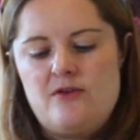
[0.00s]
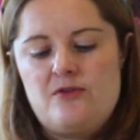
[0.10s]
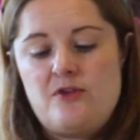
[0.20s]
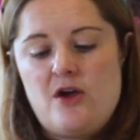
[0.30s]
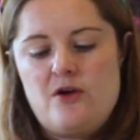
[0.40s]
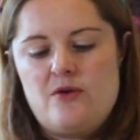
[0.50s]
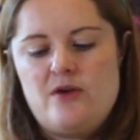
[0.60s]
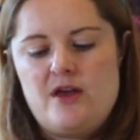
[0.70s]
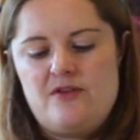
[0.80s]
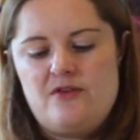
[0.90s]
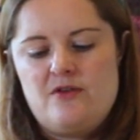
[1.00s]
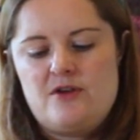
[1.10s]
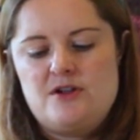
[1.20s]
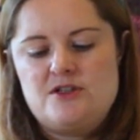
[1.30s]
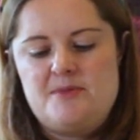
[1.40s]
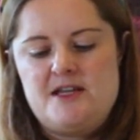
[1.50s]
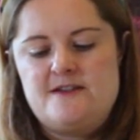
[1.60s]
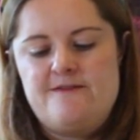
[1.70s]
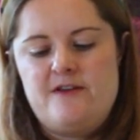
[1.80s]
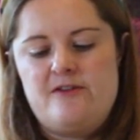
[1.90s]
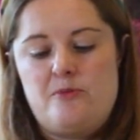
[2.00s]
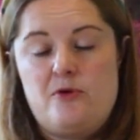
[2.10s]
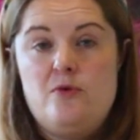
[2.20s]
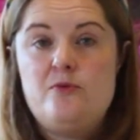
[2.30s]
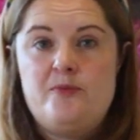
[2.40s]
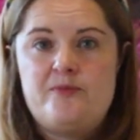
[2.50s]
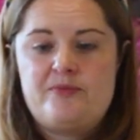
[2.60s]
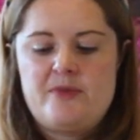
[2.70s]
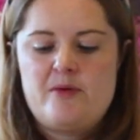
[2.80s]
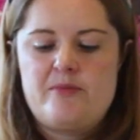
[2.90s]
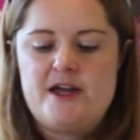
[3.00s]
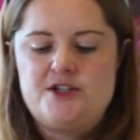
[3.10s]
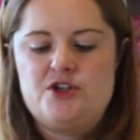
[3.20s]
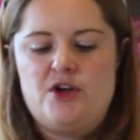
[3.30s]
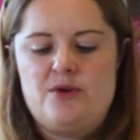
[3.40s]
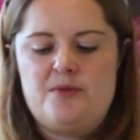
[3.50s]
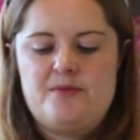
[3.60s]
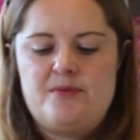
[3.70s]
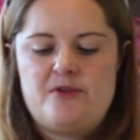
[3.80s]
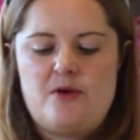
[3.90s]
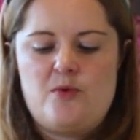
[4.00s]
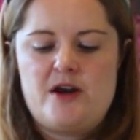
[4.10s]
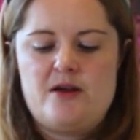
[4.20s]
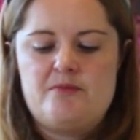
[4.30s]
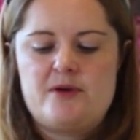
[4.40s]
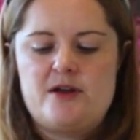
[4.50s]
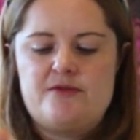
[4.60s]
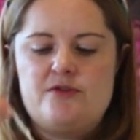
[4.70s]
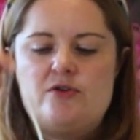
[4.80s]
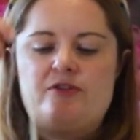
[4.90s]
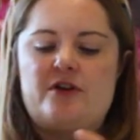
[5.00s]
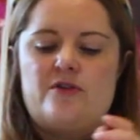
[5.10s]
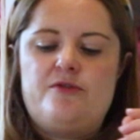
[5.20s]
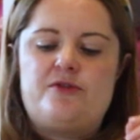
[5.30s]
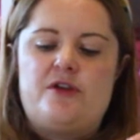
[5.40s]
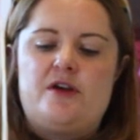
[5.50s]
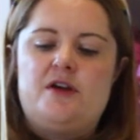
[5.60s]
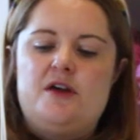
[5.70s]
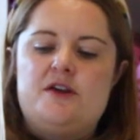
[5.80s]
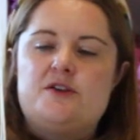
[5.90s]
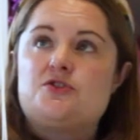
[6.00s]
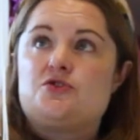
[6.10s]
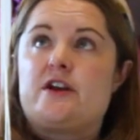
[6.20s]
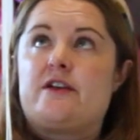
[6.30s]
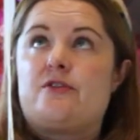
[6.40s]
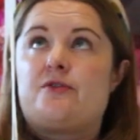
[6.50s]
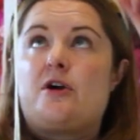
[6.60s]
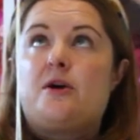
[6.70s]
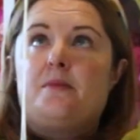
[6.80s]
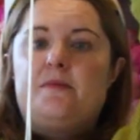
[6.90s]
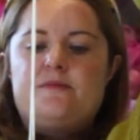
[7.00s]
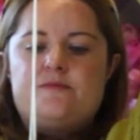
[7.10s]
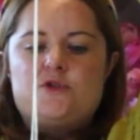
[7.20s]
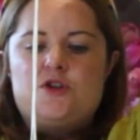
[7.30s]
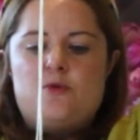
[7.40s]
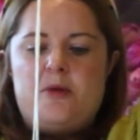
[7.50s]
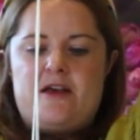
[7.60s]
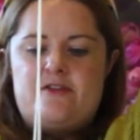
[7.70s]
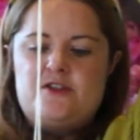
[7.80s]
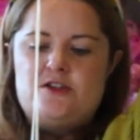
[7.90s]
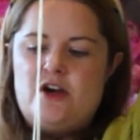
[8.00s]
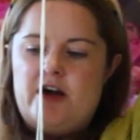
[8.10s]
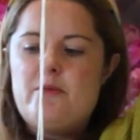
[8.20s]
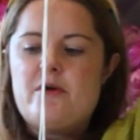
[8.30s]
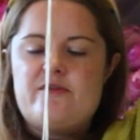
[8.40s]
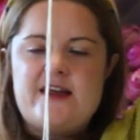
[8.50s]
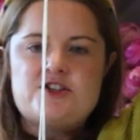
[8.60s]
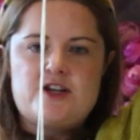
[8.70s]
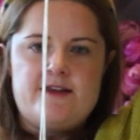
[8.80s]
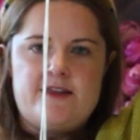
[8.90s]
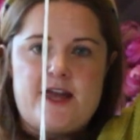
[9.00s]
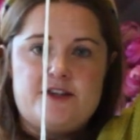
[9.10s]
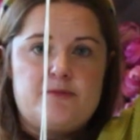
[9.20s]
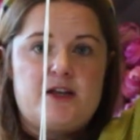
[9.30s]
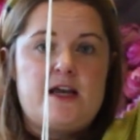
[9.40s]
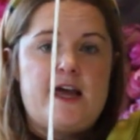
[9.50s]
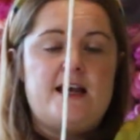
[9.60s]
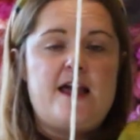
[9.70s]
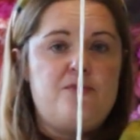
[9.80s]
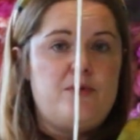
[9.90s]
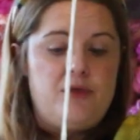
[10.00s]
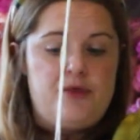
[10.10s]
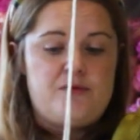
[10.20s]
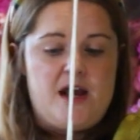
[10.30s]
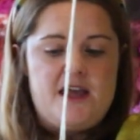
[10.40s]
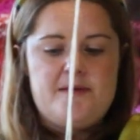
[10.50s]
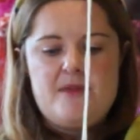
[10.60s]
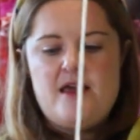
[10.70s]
So it's not going to be divisible by 2. So when I'm kind of knotting off the strings from 2 pegs at a time, eventually at the end I'm going to get left with 3.